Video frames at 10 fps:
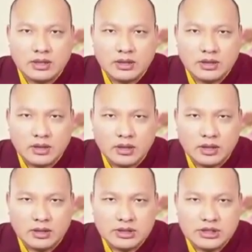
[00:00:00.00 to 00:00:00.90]
is that
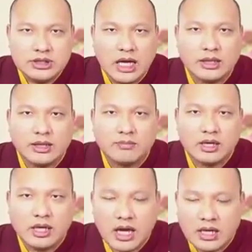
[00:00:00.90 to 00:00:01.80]

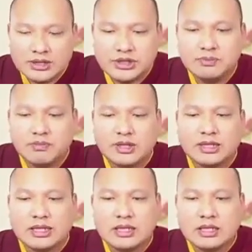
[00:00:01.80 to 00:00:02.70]
for the food,
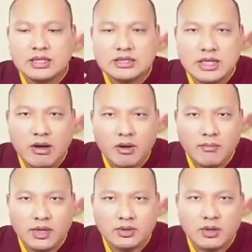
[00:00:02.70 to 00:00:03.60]
the monastics
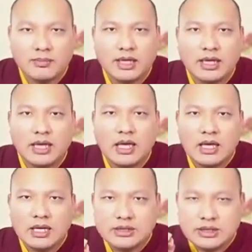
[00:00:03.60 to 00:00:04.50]
should go out on alms
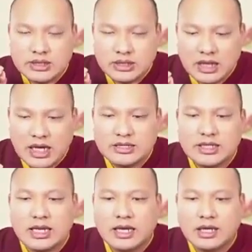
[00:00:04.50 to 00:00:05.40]
rooms on every
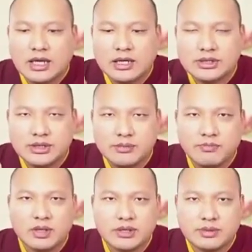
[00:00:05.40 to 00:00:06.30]
day and
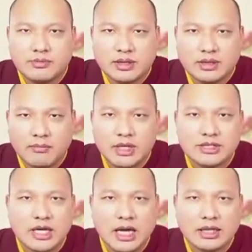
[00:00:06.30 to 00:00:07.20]
eat whatever the
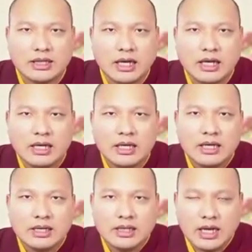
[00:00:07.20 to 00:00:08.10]
faithful donors
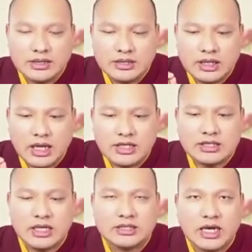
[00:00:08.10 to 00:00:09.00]
give.
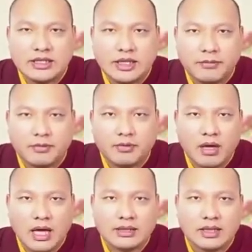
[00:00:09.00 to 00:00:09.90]
Other than
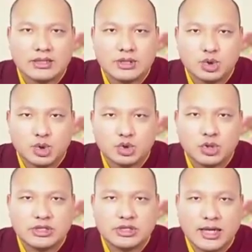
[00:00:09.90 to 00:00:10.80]
that, they should not
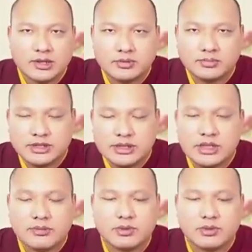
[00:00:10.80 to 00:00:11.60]
choose which one they like